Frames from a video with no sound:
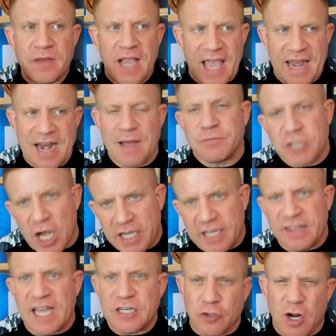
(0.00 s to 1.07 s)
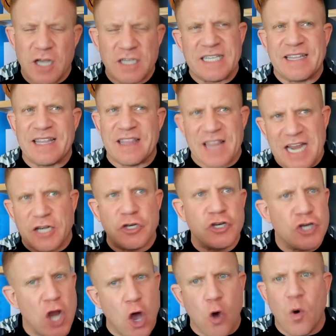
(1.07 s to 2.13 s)
and I'm talking like drugs and then like
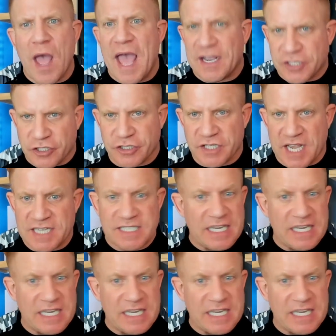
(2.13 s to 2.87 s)
no exercise,